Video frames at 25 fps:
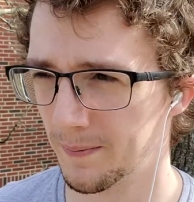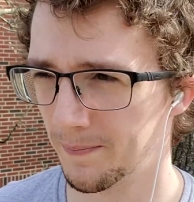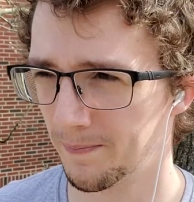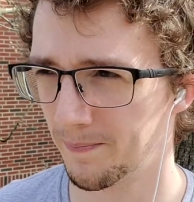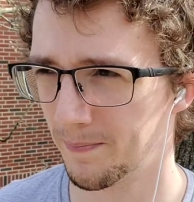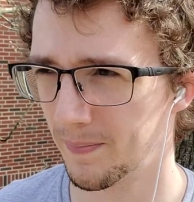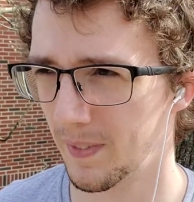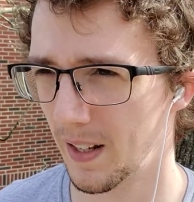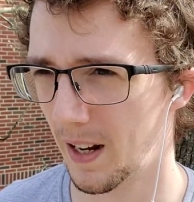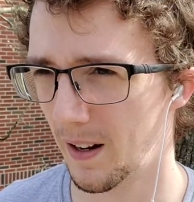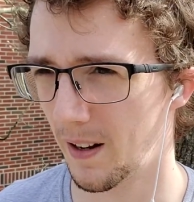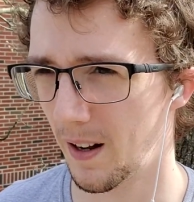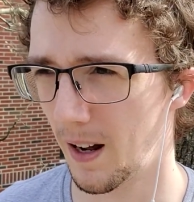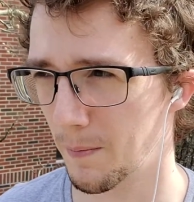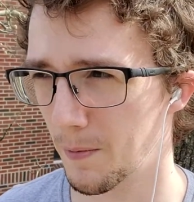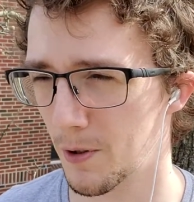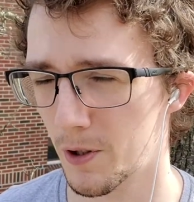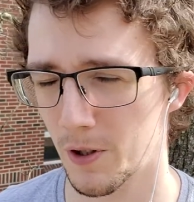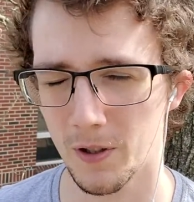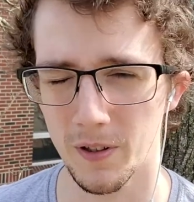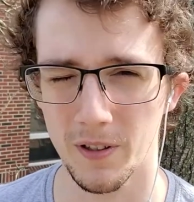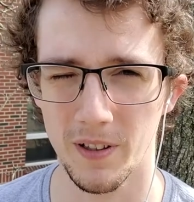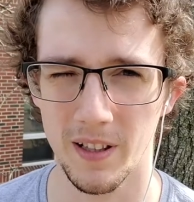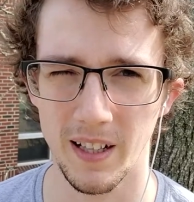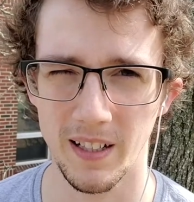Now, I'm
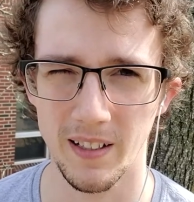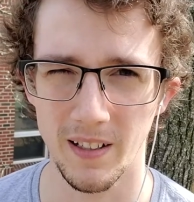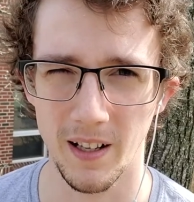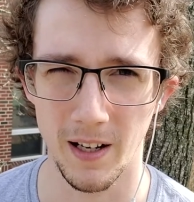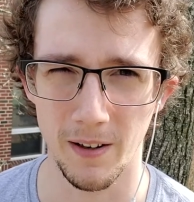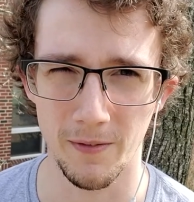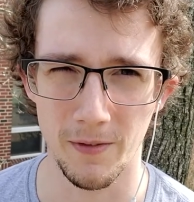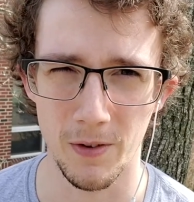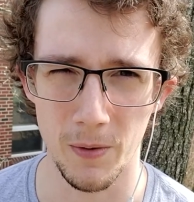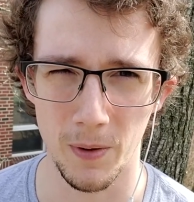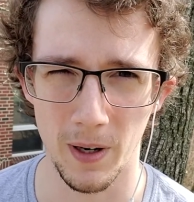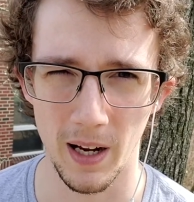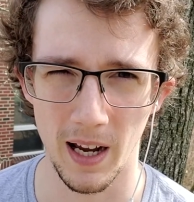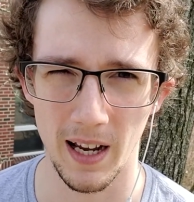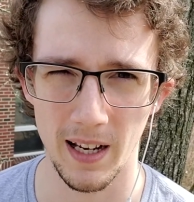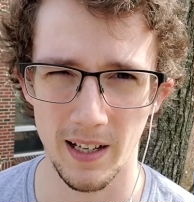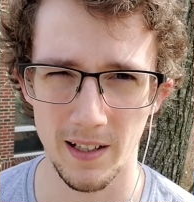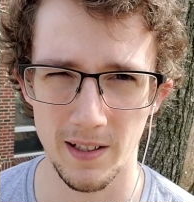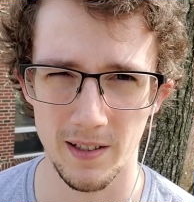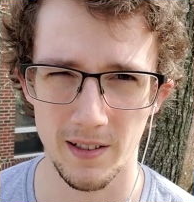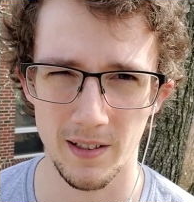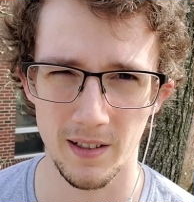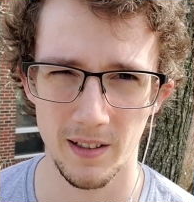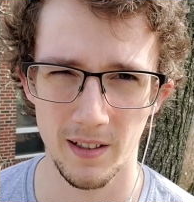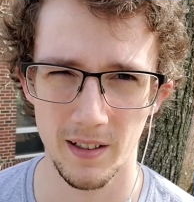sure that none of you
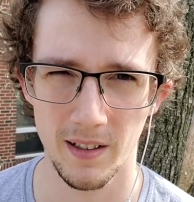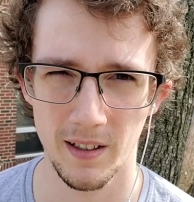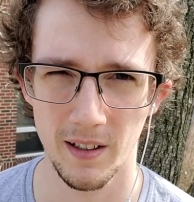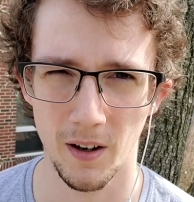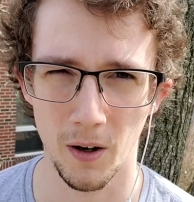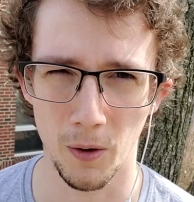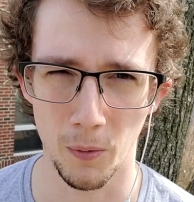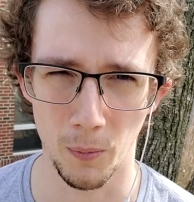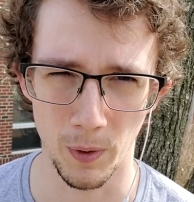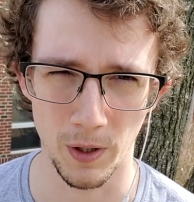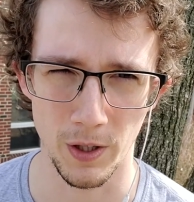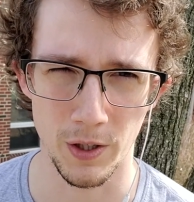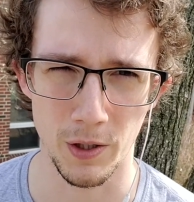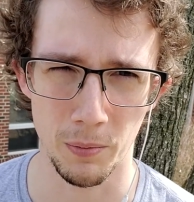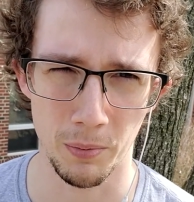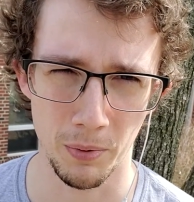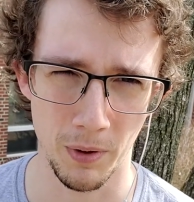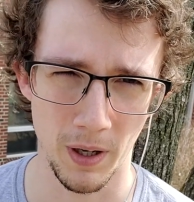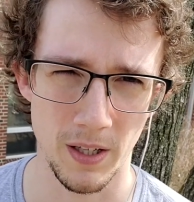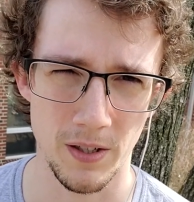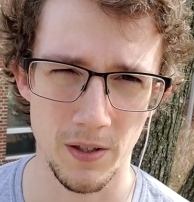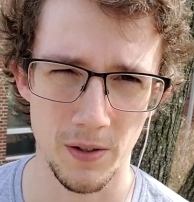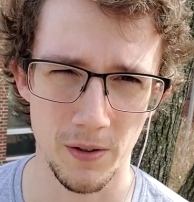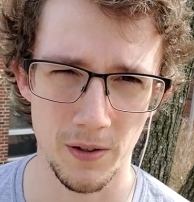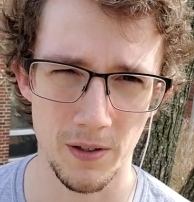guys are rich
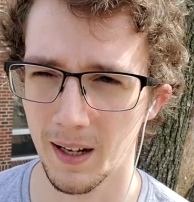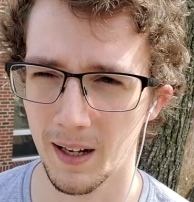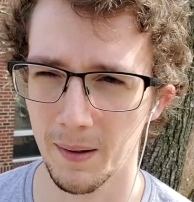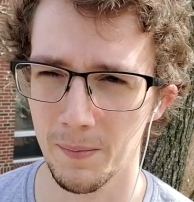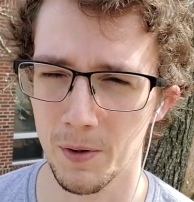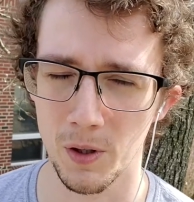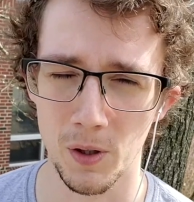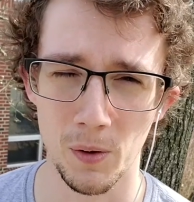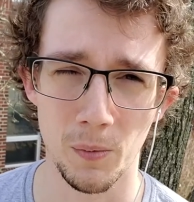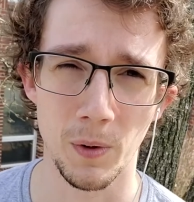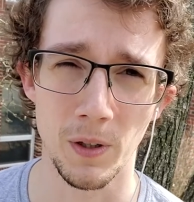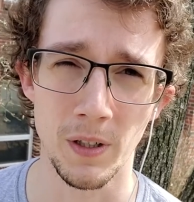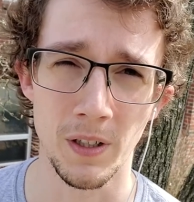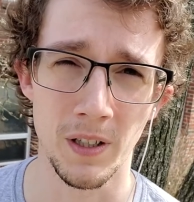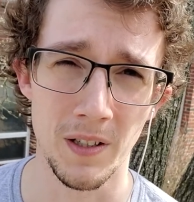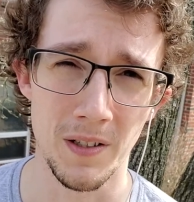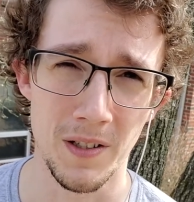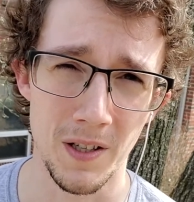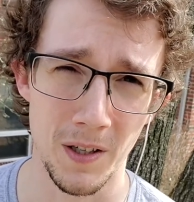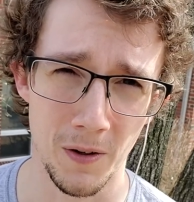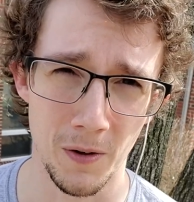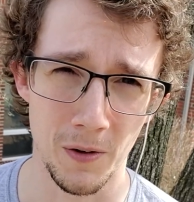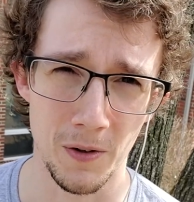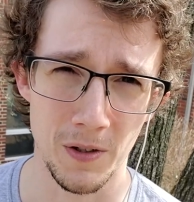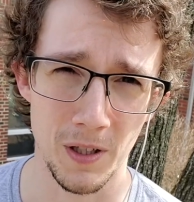oppressors. I'm sure you wouldn't
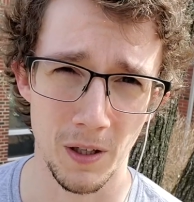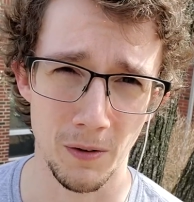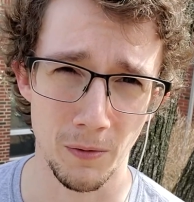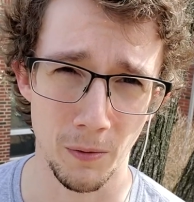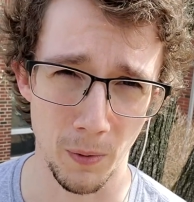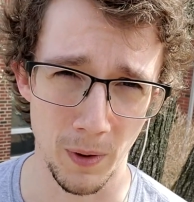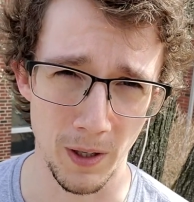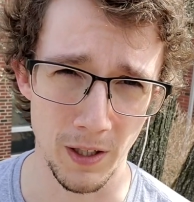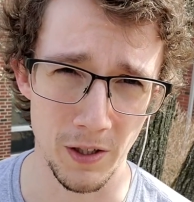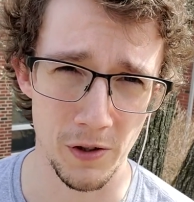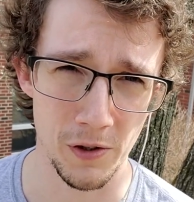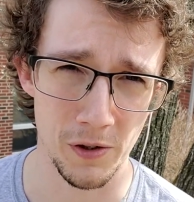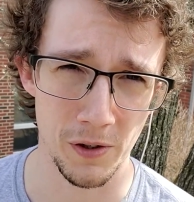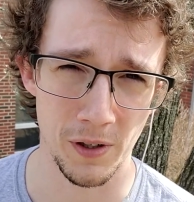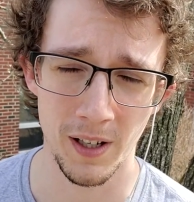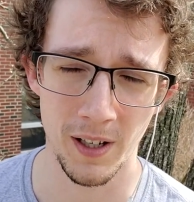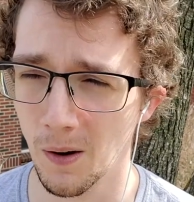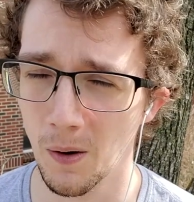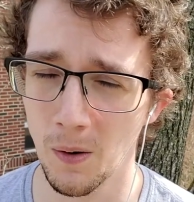consider yourself rich.